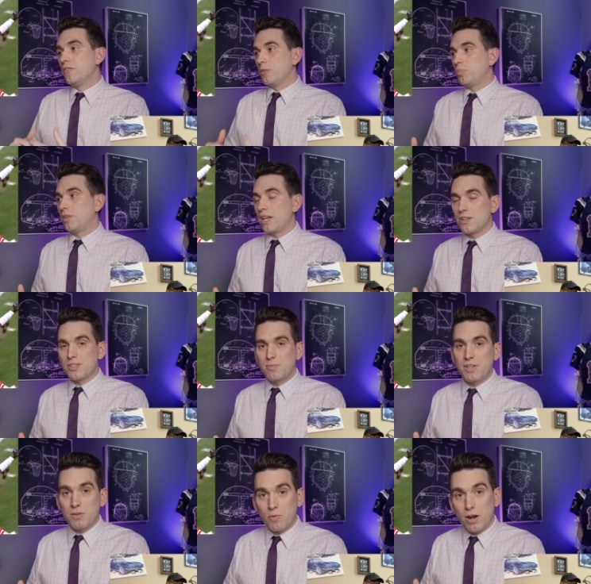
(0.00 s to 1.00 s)
for players to
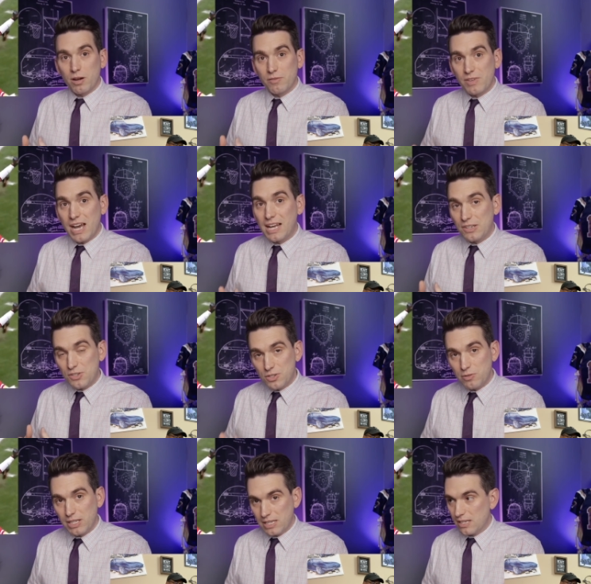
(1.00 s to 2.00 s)
be aware of not
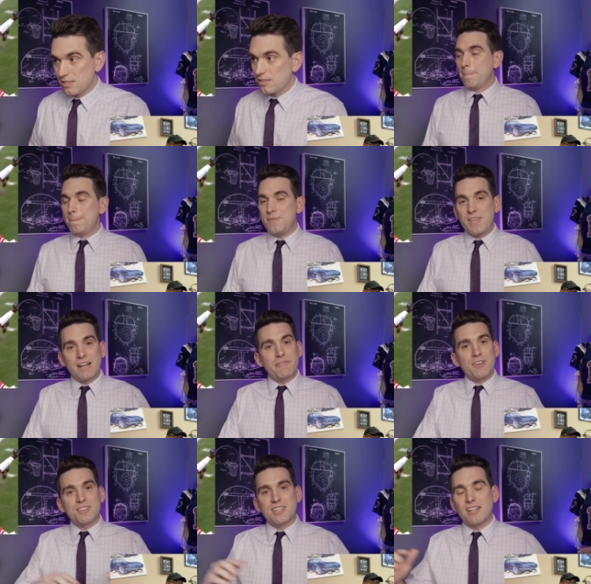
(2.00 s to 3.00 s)
doing this. The
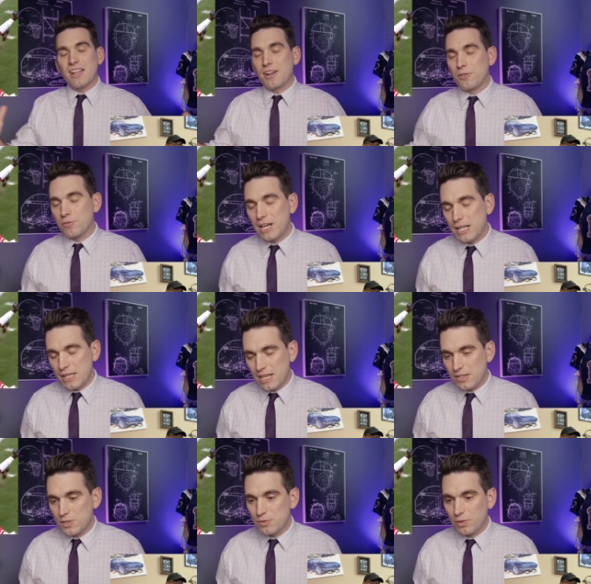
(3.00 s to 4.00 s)
NFL's done a lot of great
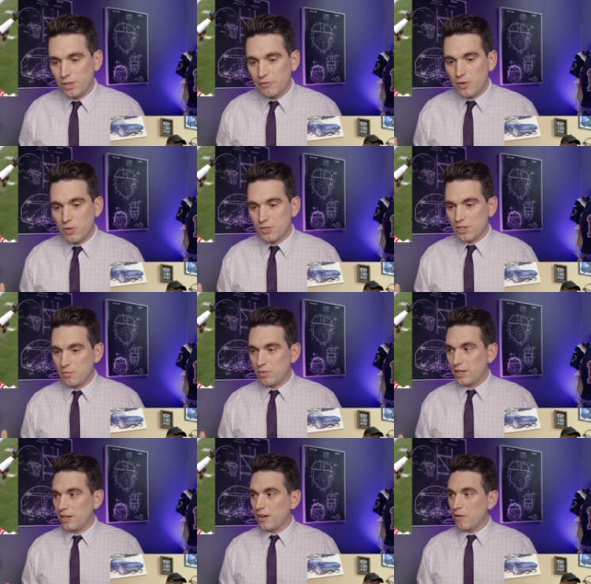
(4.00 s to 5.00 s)
things to really focus on
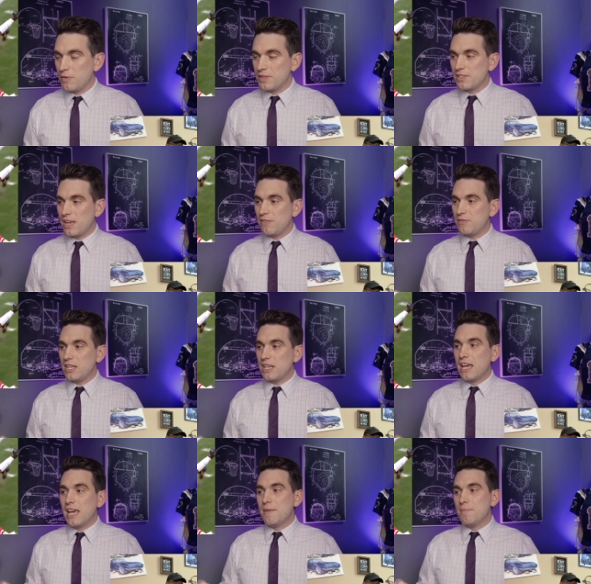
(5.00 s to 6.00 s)
player health and safety,
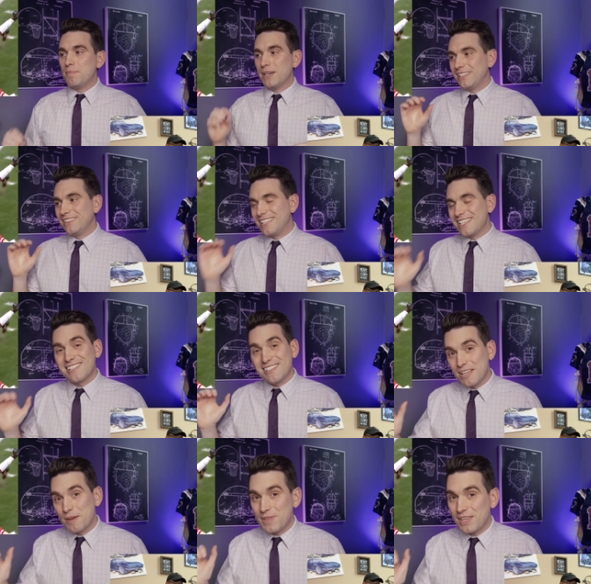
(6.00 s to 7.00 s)
but this
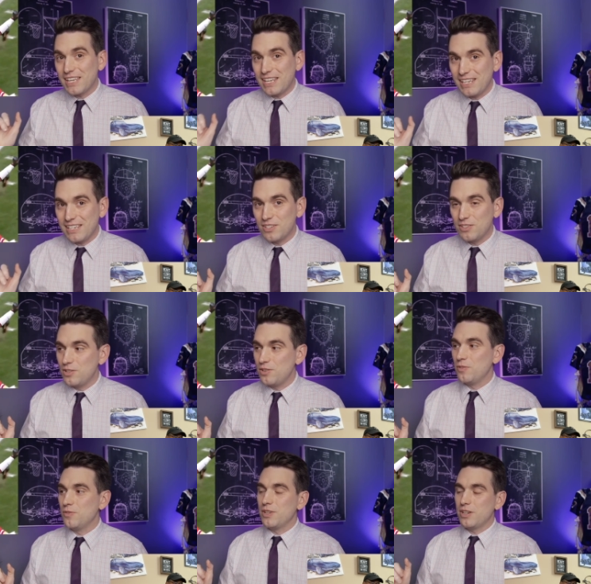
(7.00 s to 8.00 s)
is something they need to
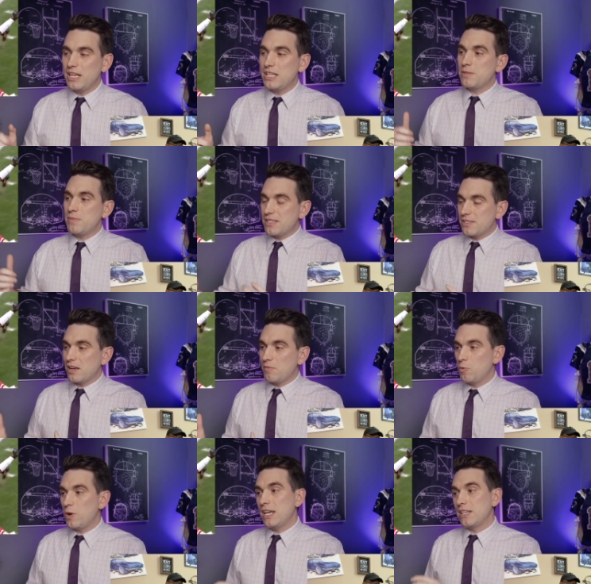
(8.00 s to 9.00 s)
do. There needs to be
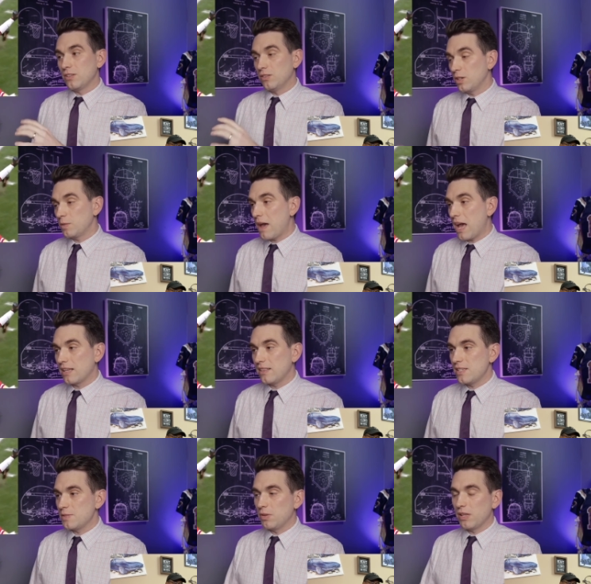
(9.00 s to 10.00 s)
some way to look back at
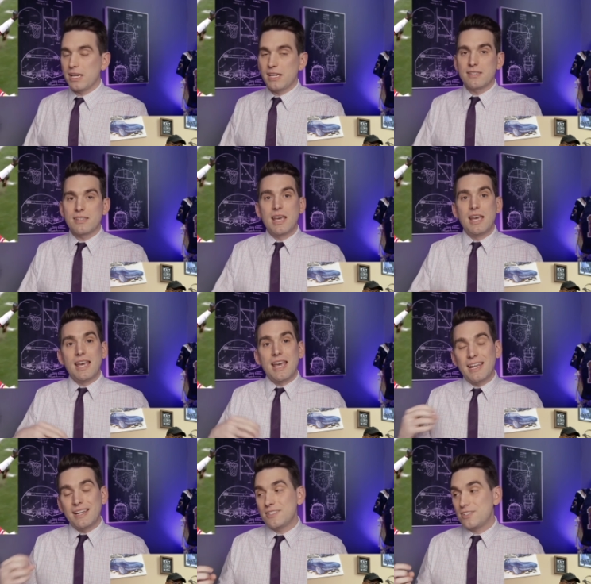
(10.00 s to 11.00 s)
these plays
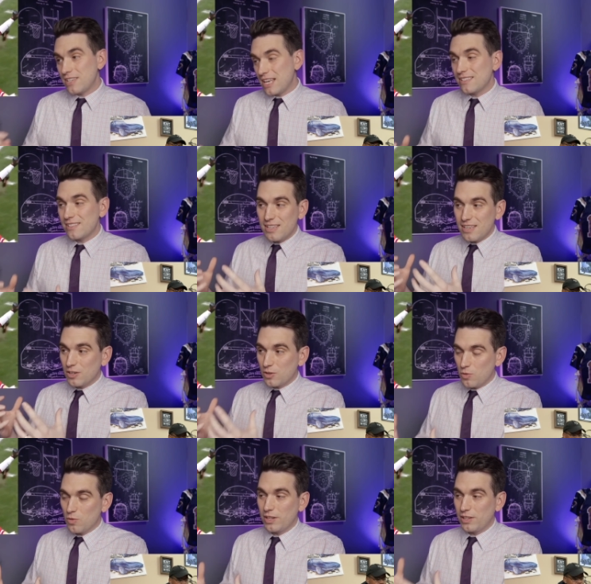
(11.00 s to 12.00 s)
and assess the
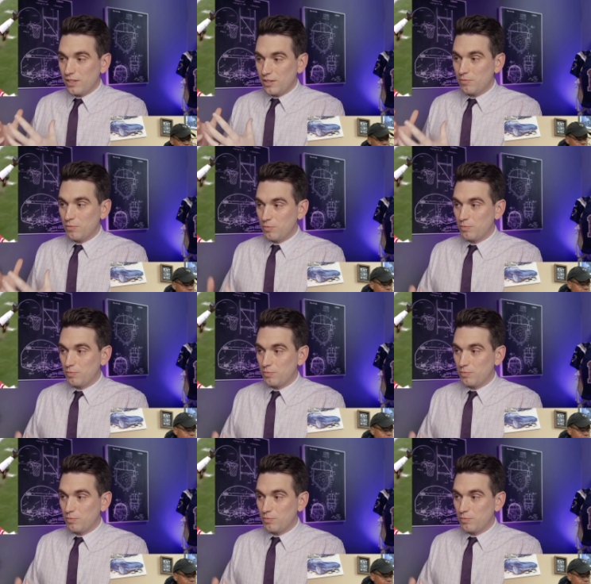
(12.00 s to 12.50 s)
accordingly.